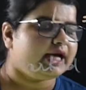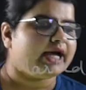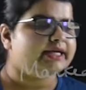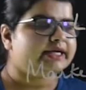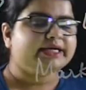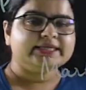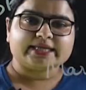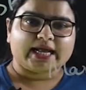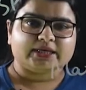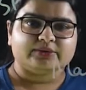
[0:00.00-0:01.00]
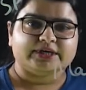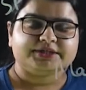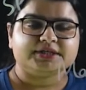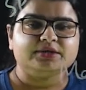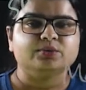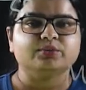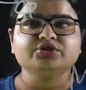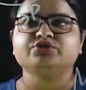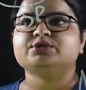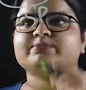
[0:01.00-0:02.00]
and it is calculated
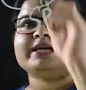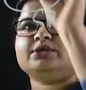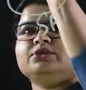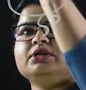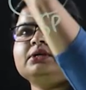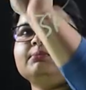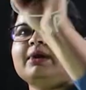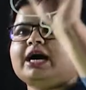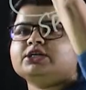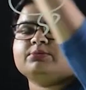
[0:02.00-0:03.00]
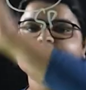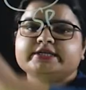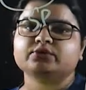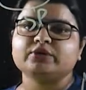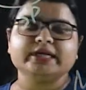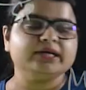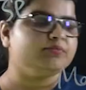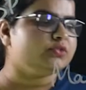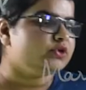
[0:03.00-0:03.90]
with respect to the marked price only.